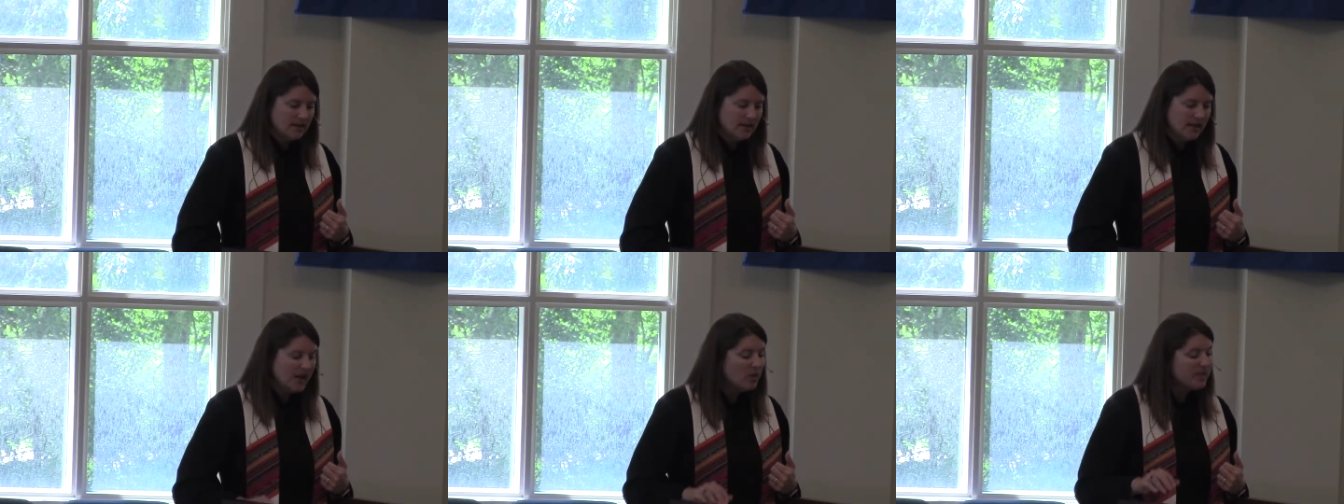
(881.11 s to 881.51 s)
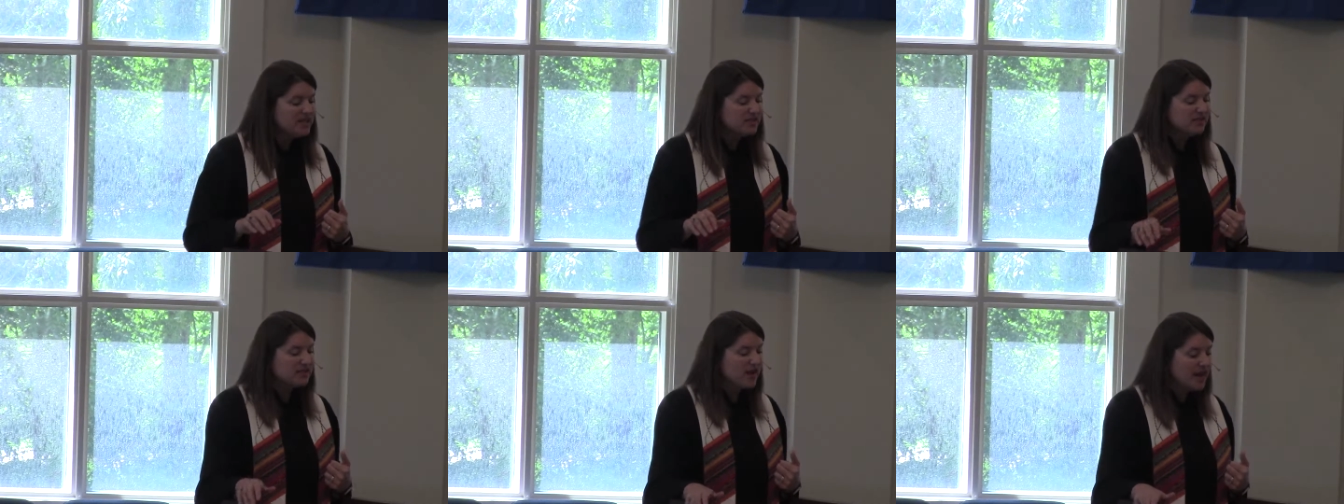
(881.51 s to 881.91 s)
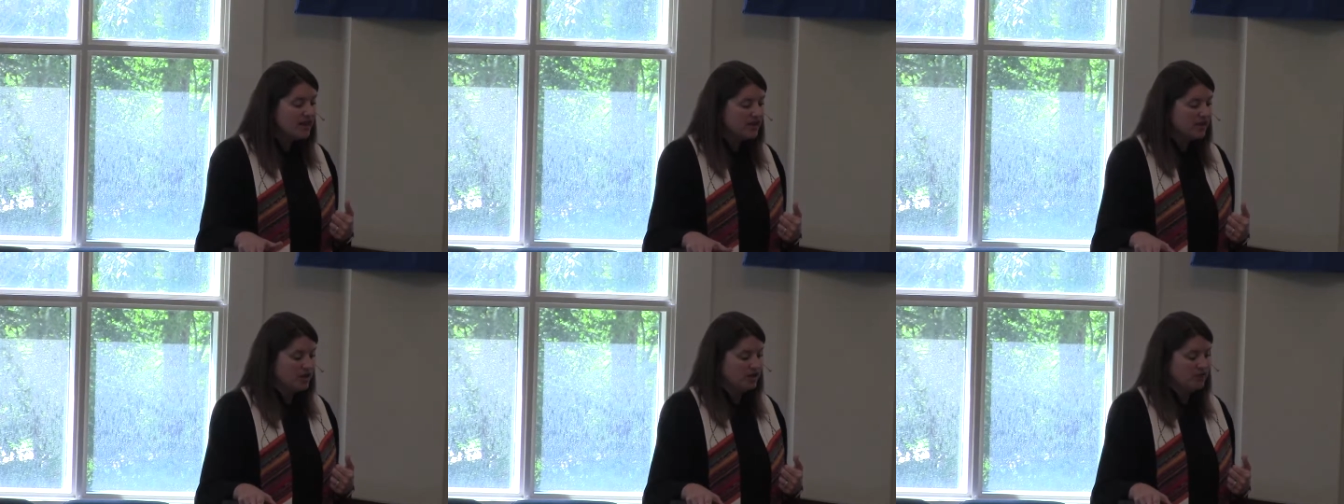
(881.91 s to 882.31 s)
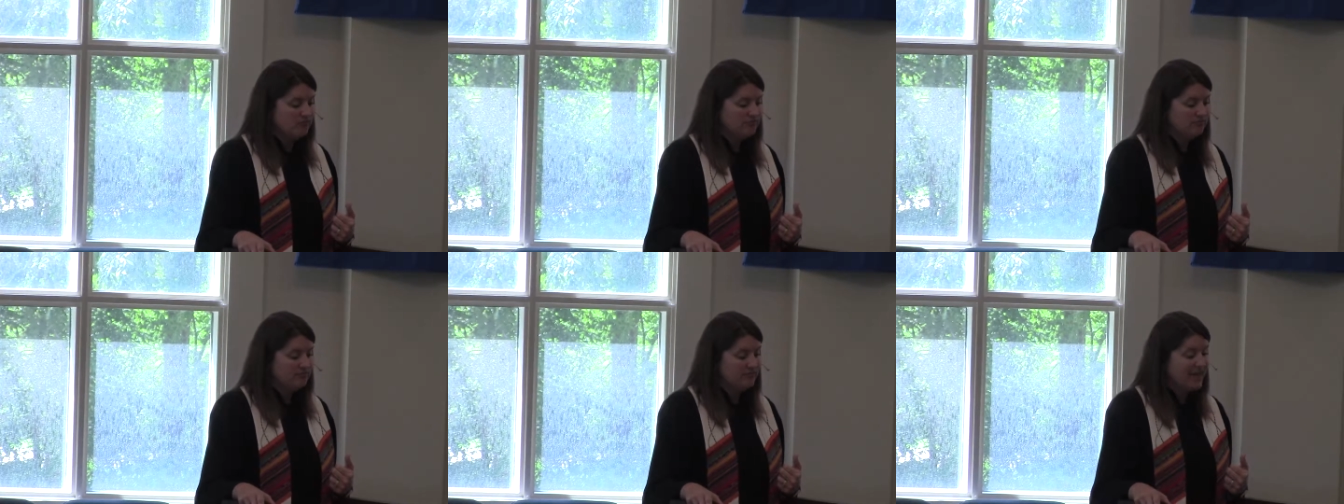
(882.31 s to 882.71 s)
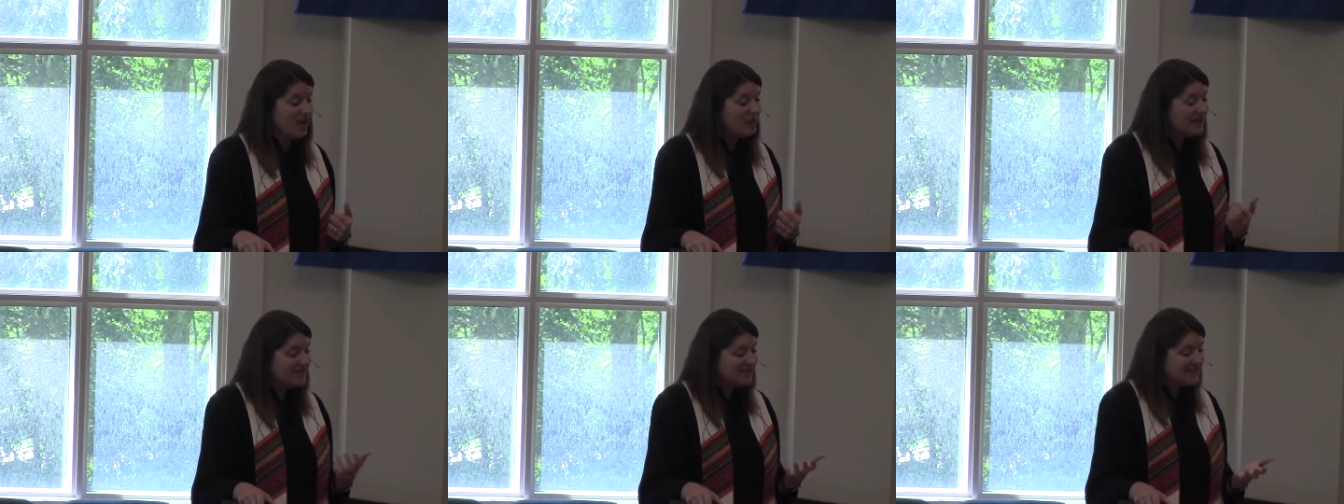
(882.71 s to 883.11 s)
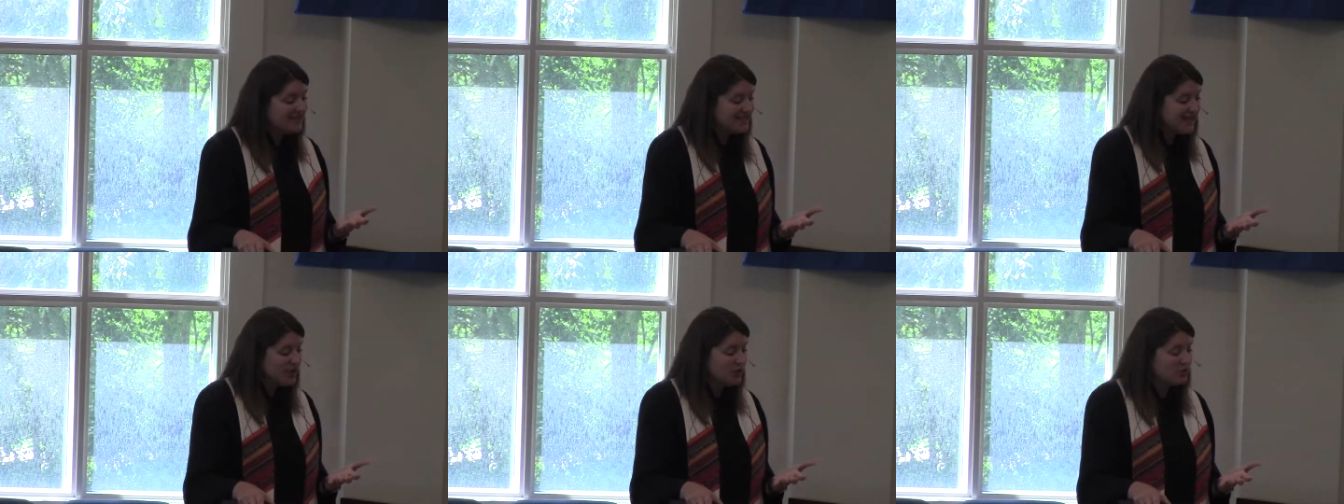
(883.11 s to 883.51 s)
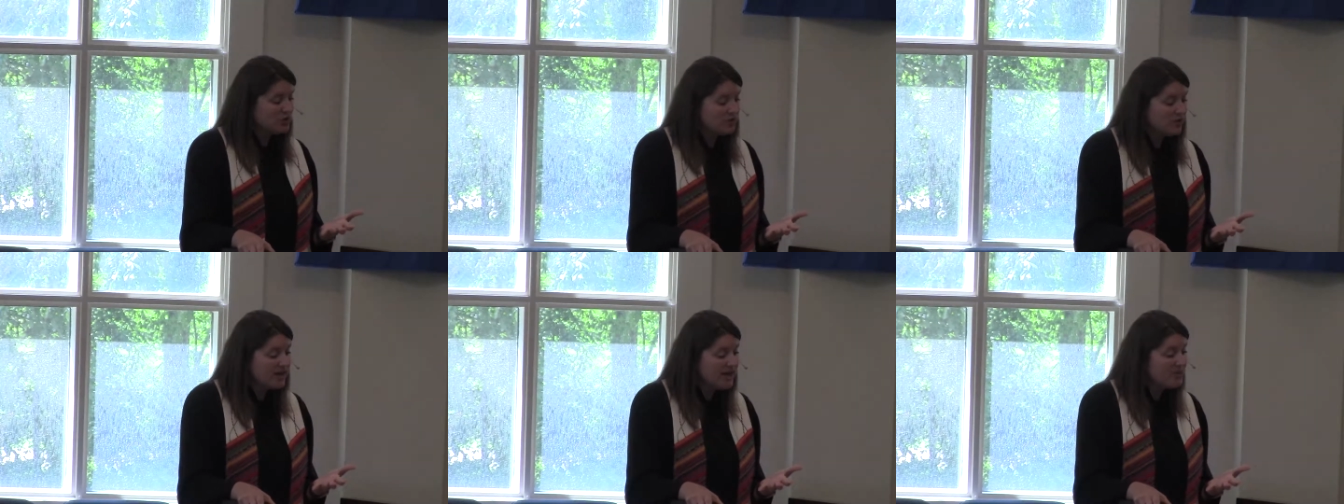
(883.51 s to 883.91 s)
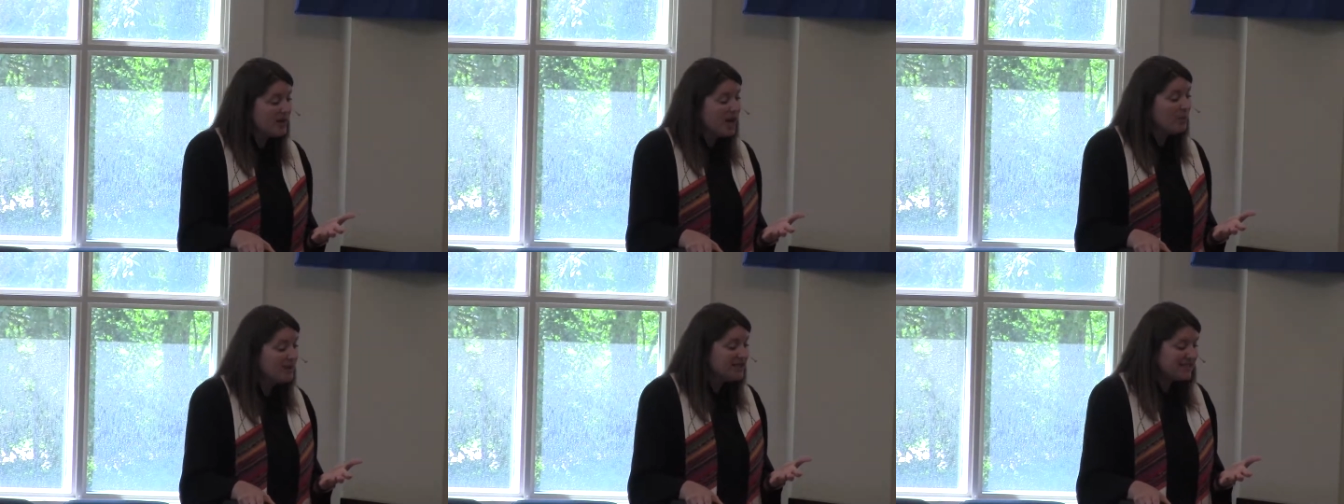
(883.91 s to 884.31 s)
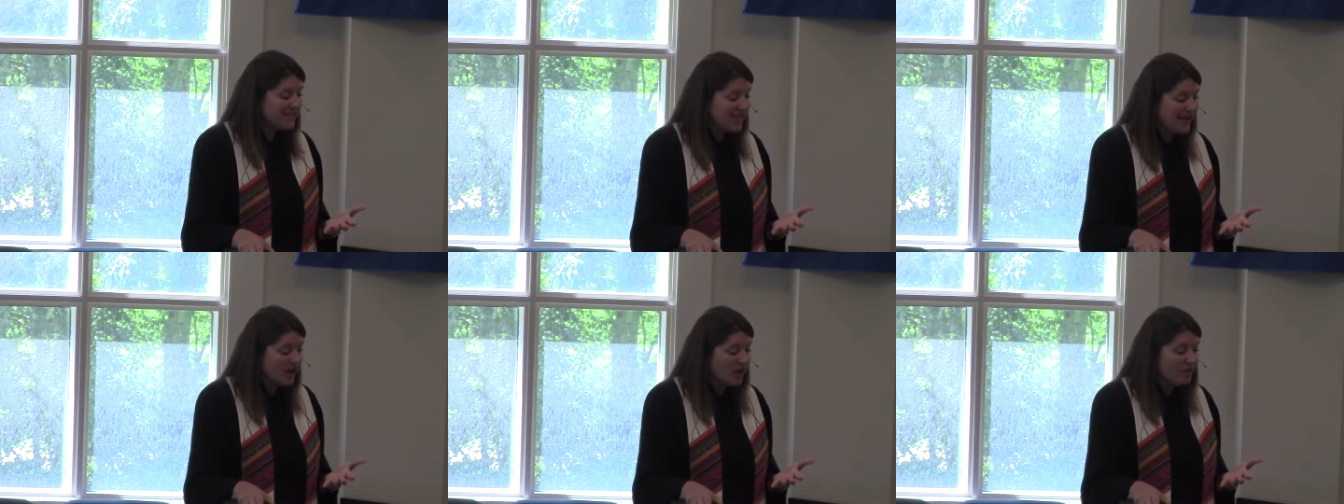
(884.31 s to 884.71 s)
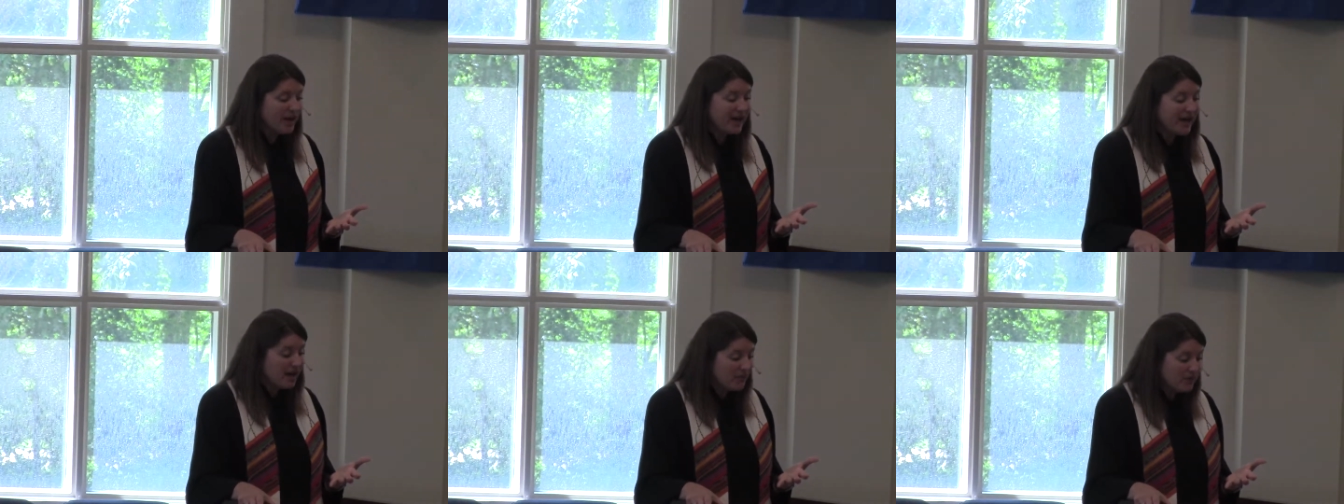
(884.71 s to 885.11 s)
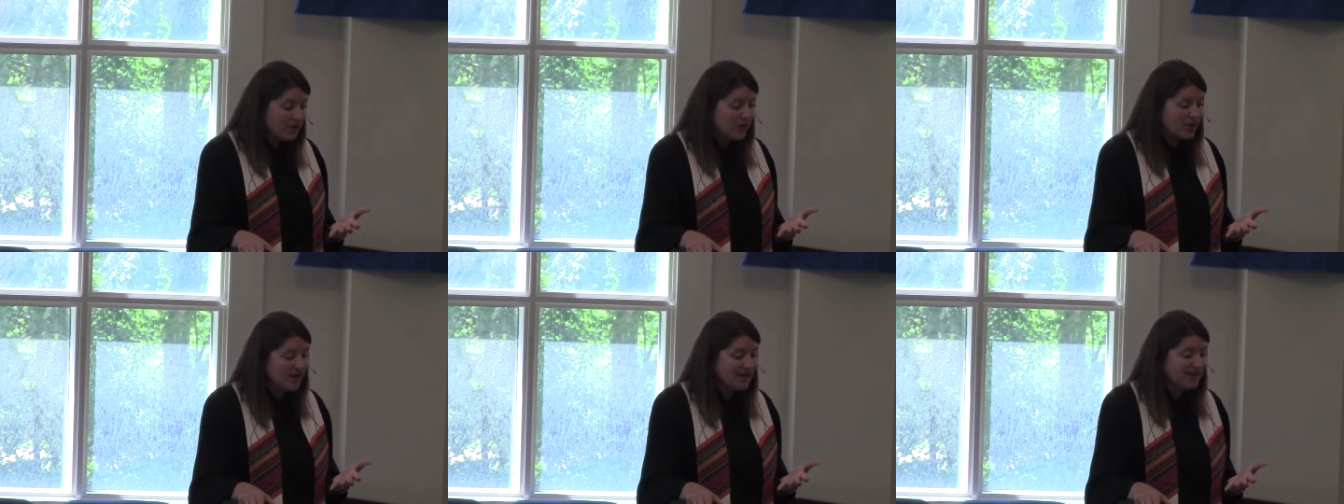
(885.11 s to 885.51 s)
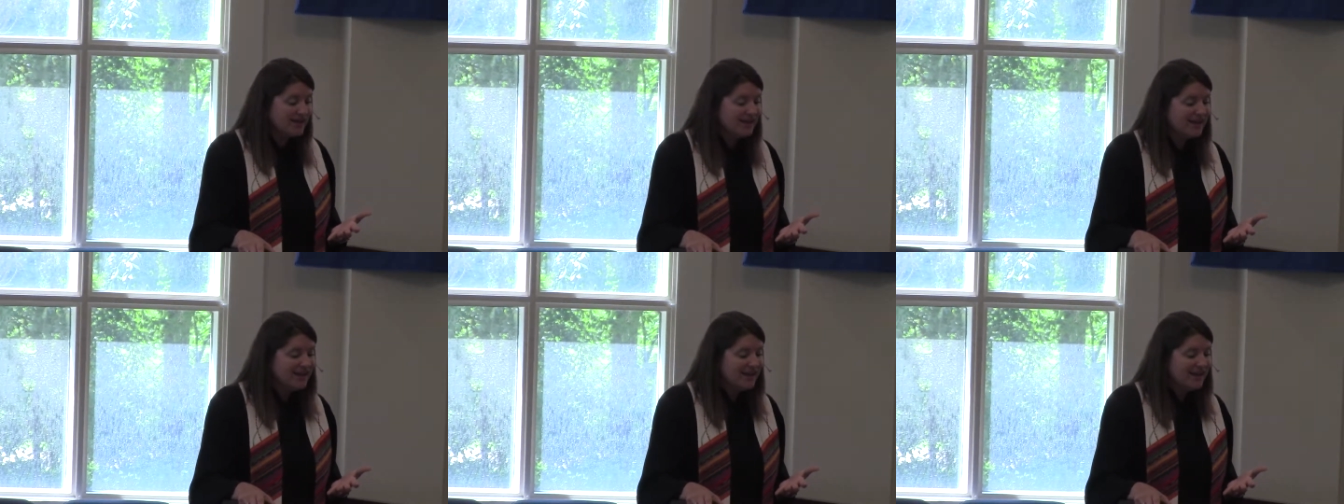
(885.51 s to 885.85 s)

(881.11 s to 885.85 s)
Help me to follow you. Help me to see your dream. Help me to care about everyone.